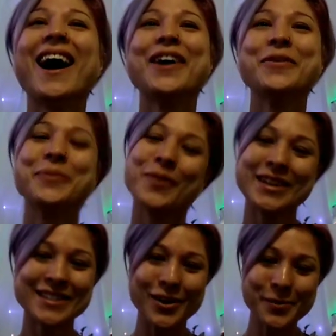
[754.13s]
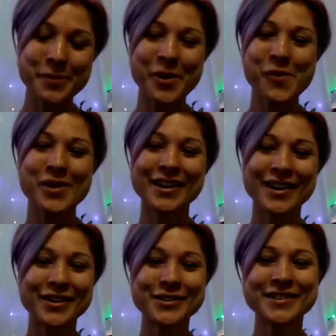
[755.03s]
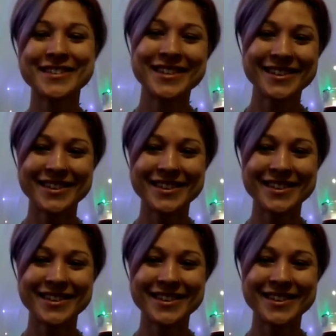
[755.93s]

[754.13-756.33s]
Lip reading: I went to open my windows,